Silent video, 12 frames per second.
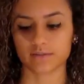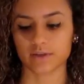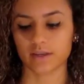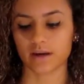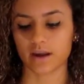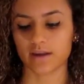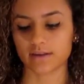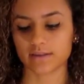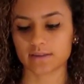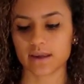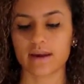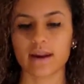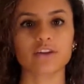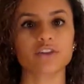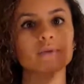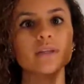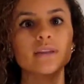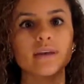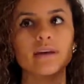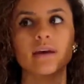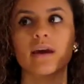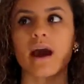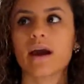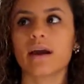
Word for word: really nice. And I just really like it.